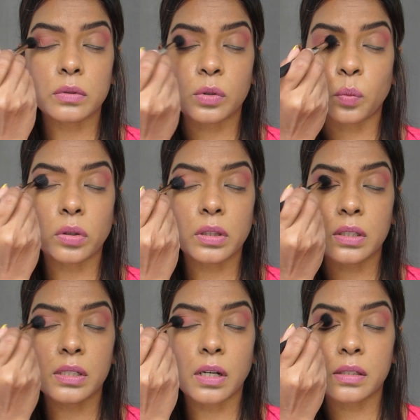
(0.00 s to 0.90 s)
So what
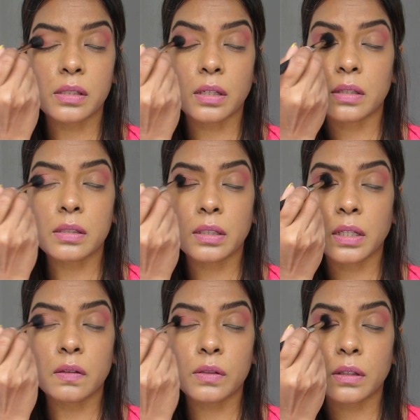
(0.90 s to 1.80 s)
this does is it
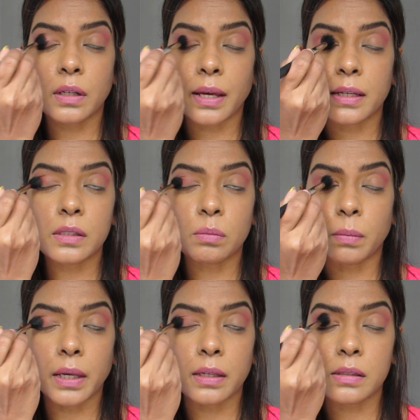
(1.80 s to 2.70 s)
gives a nice
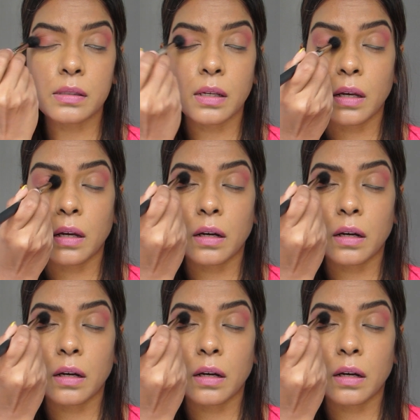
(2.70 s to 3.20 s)
base